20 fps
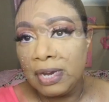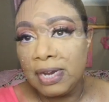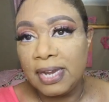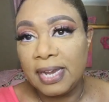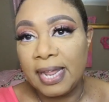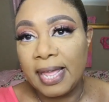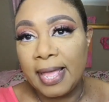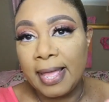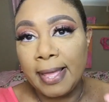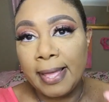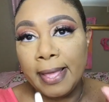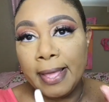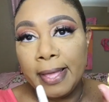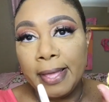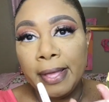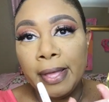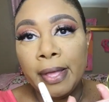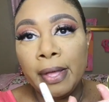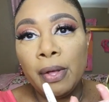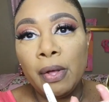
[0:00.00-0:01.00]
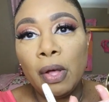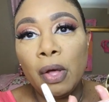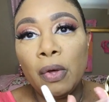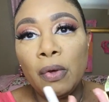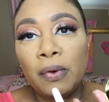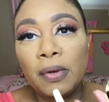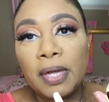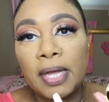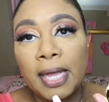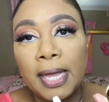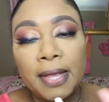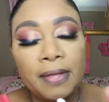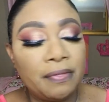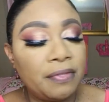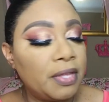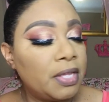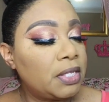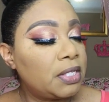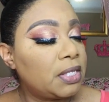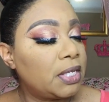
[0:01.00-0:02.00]
now. Okay,
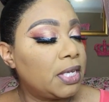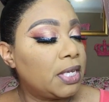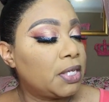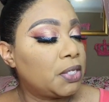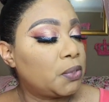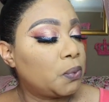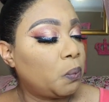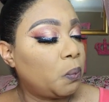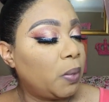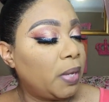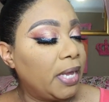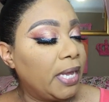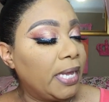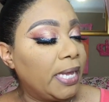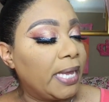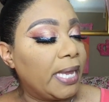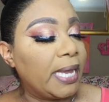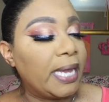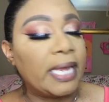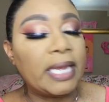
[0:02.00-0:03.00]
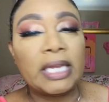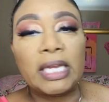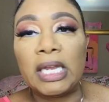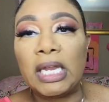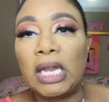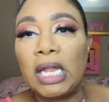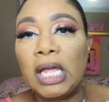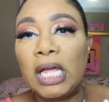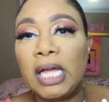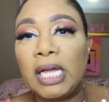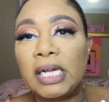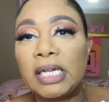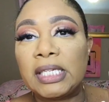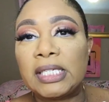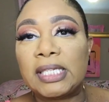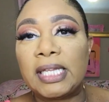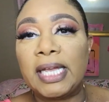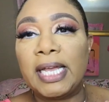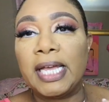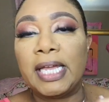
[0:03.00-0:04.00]
this is Winky Lux,
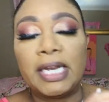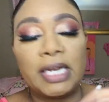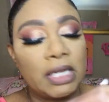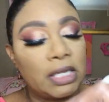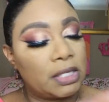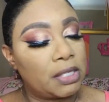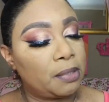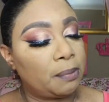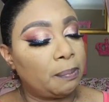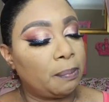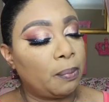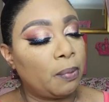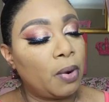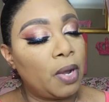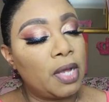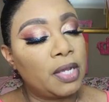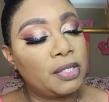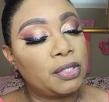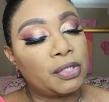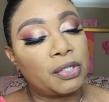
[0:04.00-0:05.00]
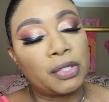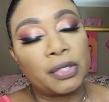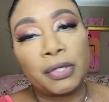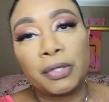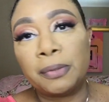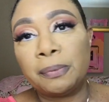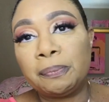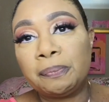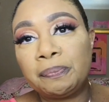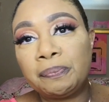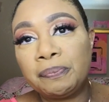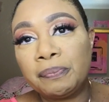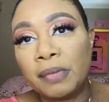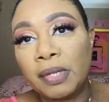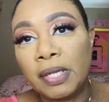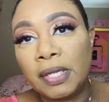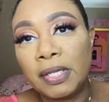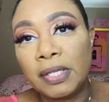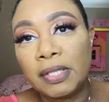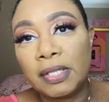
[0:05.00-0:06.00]
and it's a bronzer
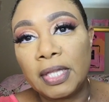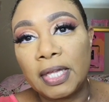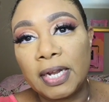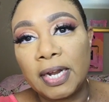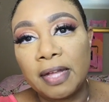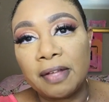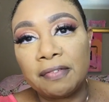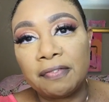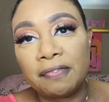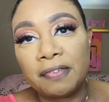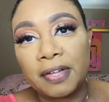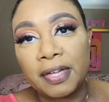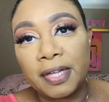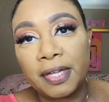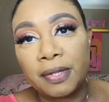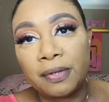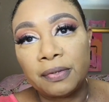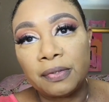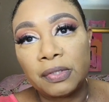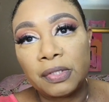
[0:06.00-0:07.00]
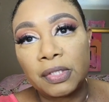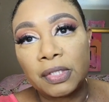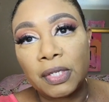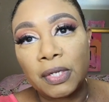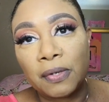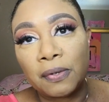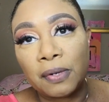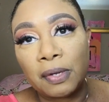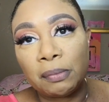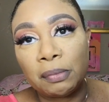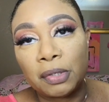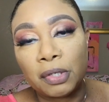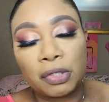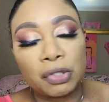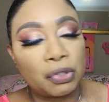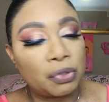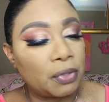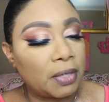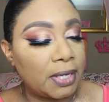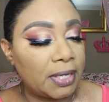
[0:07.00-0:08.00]
that I found. So I'm gonna
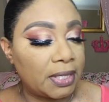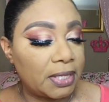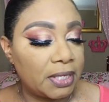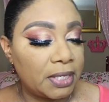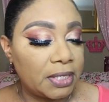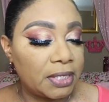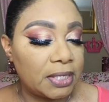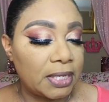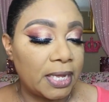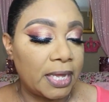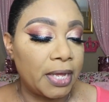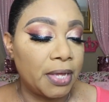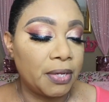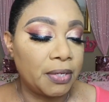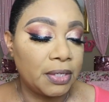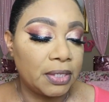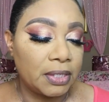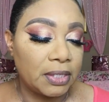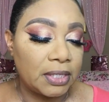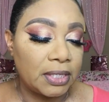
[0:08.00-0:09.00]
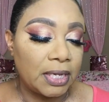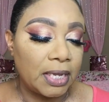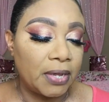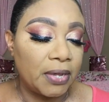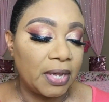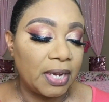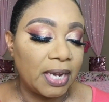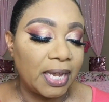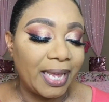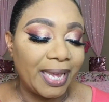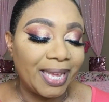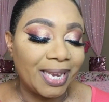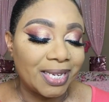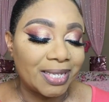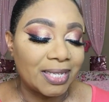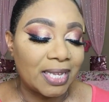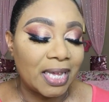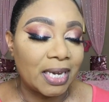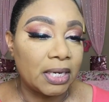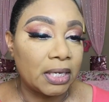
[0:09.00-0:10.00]
try this out and see how I like it. It's
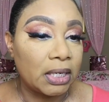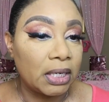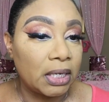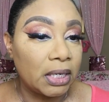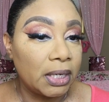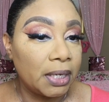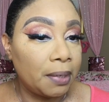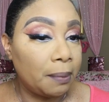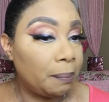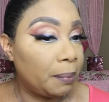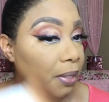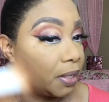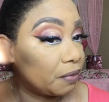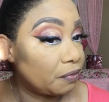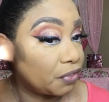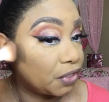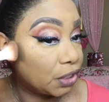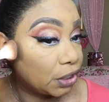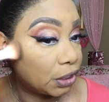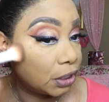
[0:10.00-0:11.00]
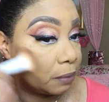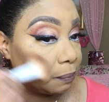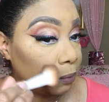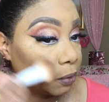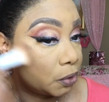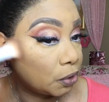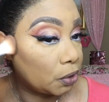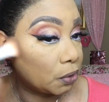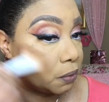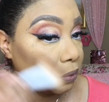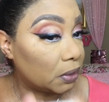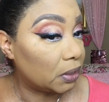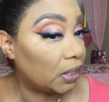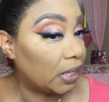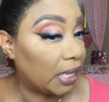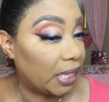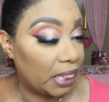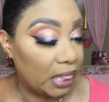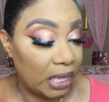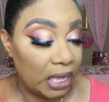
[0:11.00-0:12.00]
got a little bit of shimmer to it,
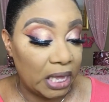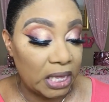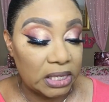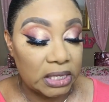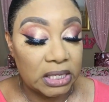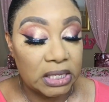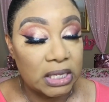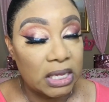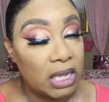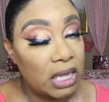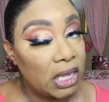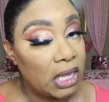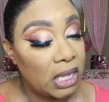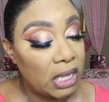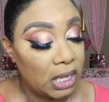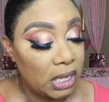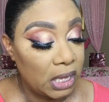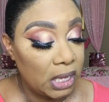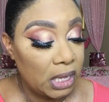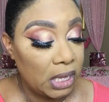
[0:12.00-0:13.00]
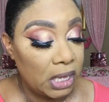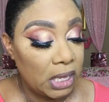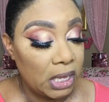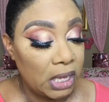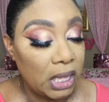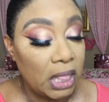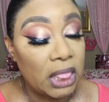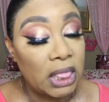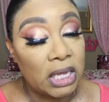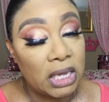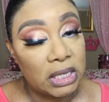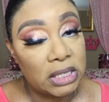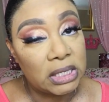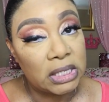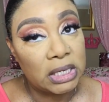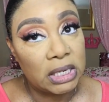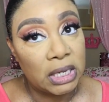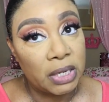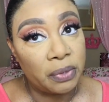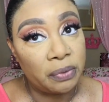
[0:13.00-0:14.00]
and that's a
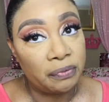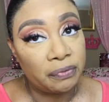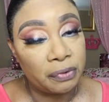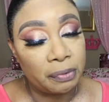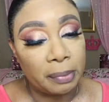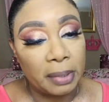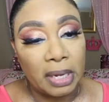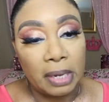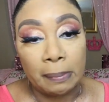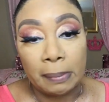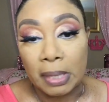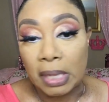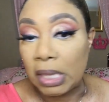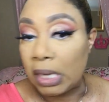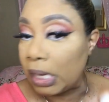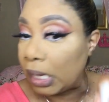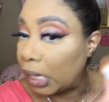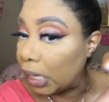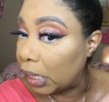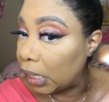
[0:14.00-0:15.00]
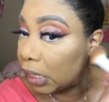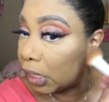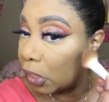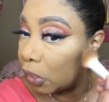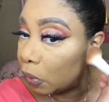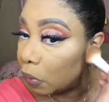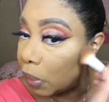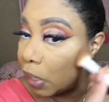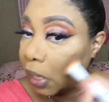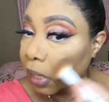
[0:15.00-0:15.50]
no for me. But hey, you know, I